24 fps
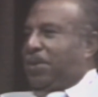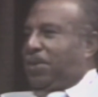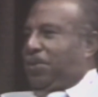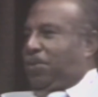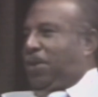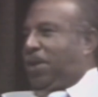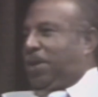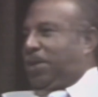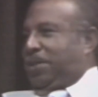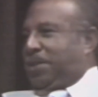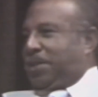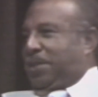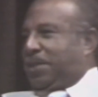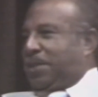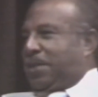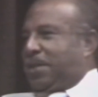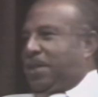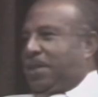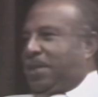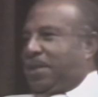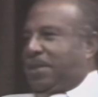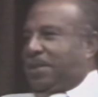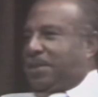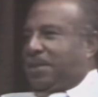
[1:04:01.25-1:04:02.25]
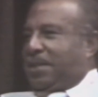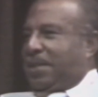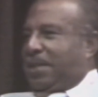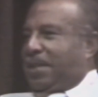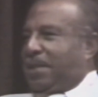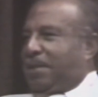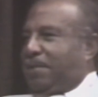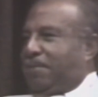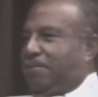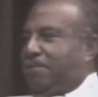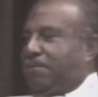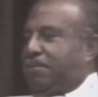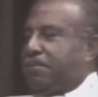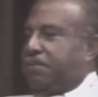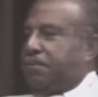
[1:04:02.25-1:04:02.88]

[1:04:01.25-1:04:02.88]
it was discussed, and